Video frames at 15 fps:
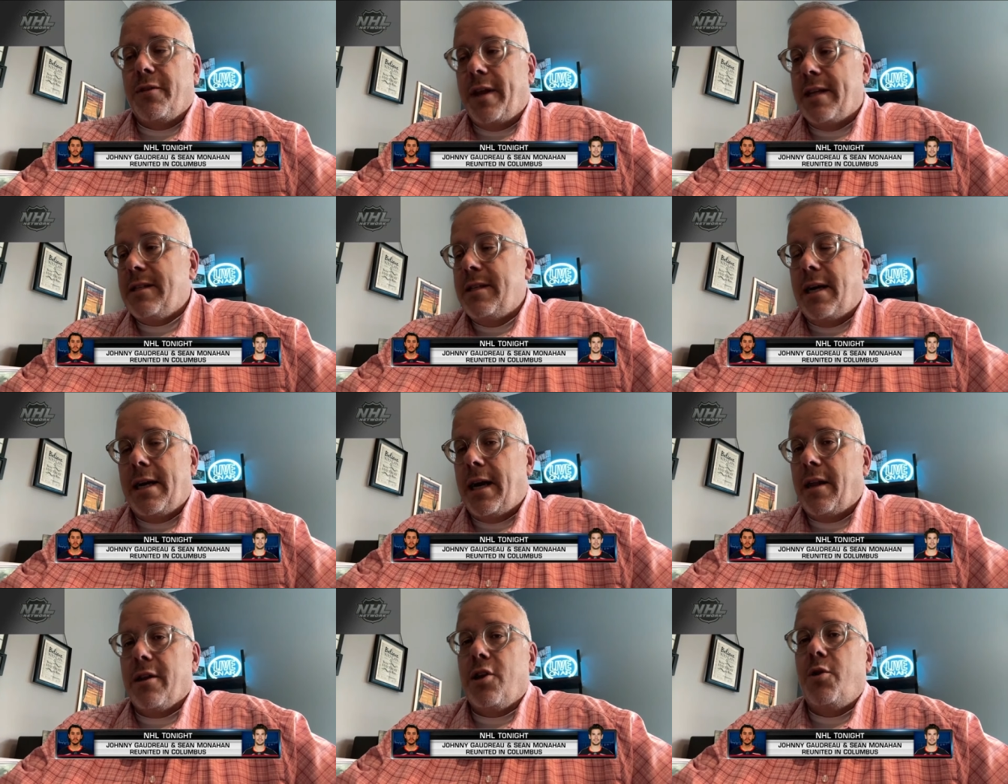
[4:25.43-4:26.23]
That's not
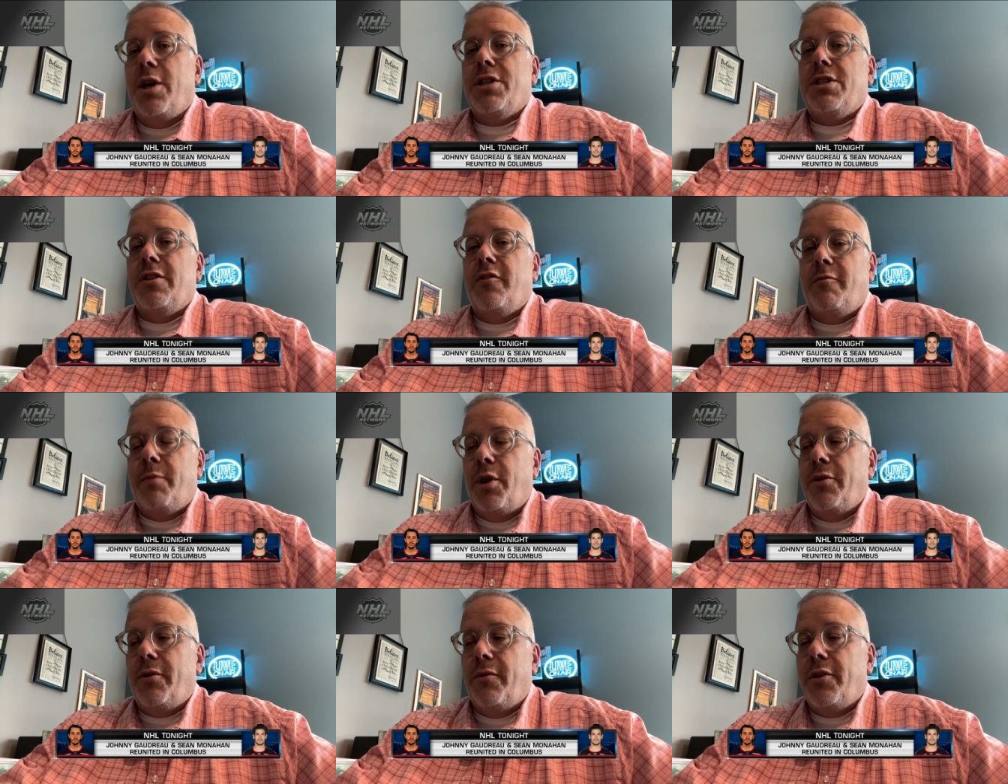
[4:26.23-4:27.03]
out of the question if
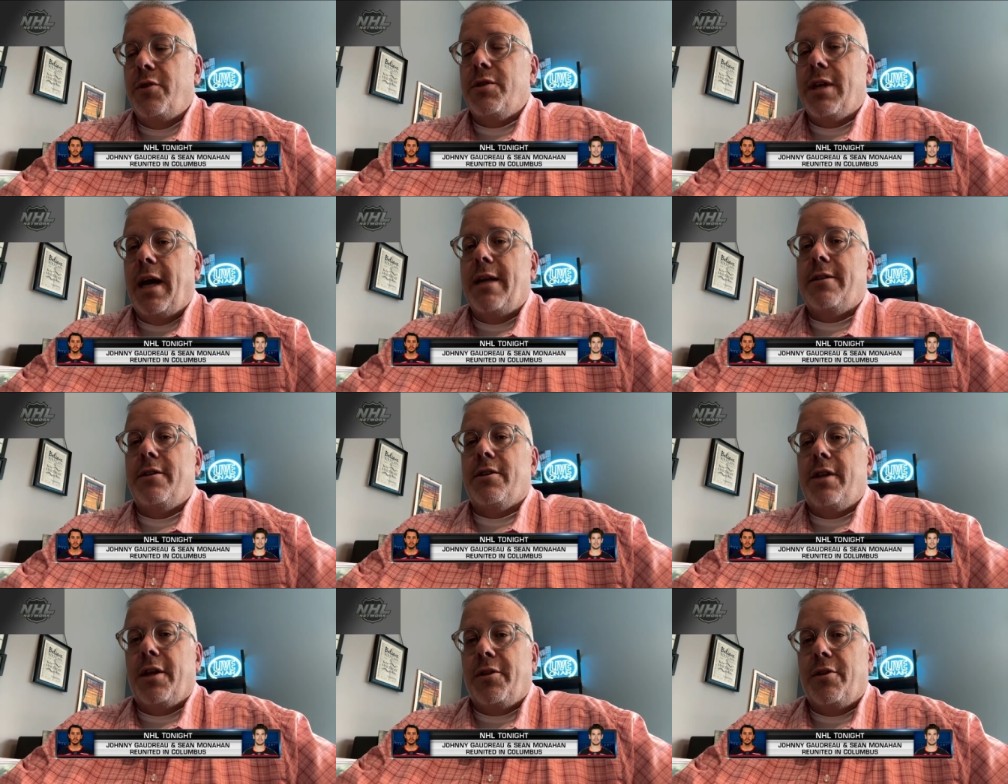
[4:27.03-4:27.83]
both of those guys
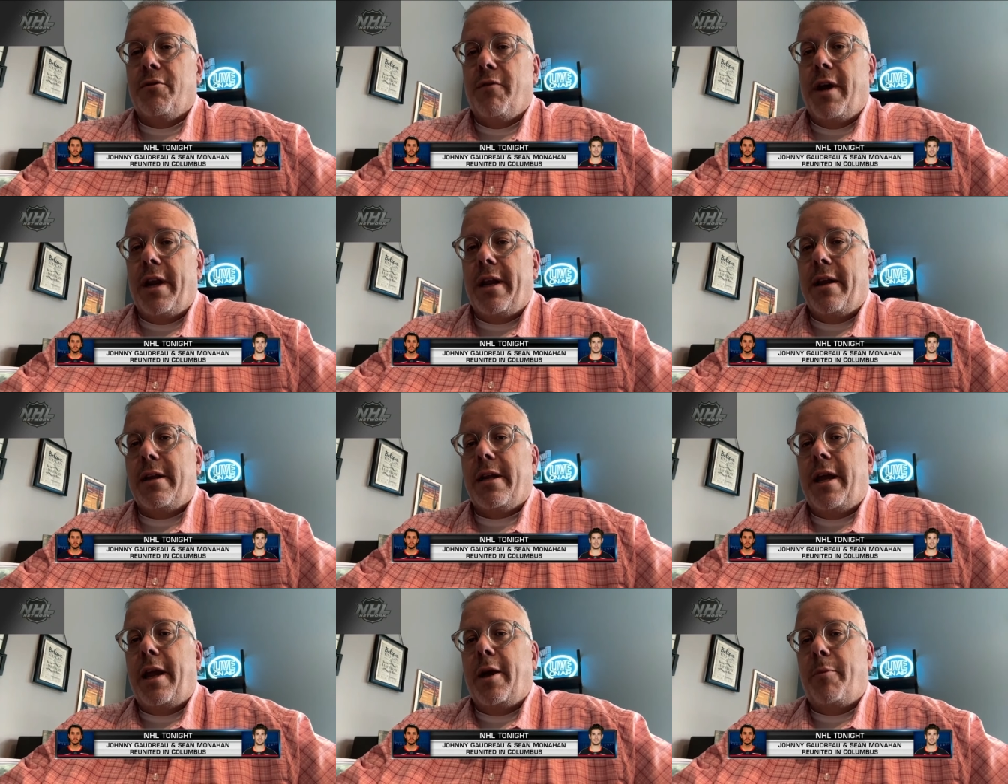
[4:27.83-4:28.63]
look like they're ready in
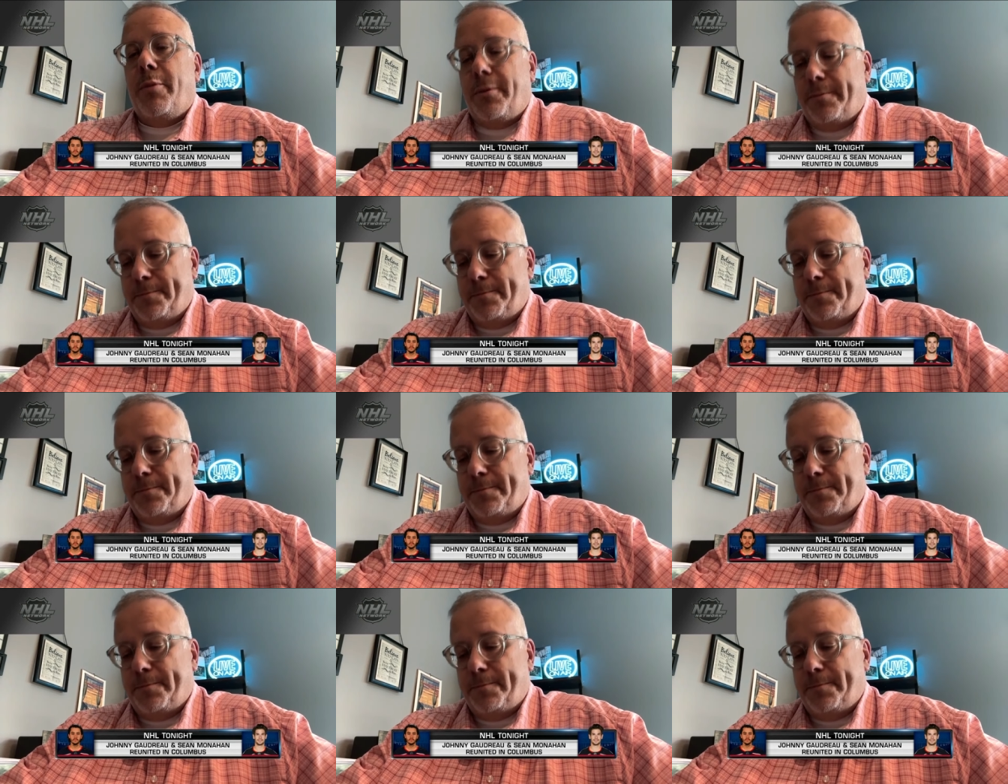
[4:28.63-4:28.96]
camp.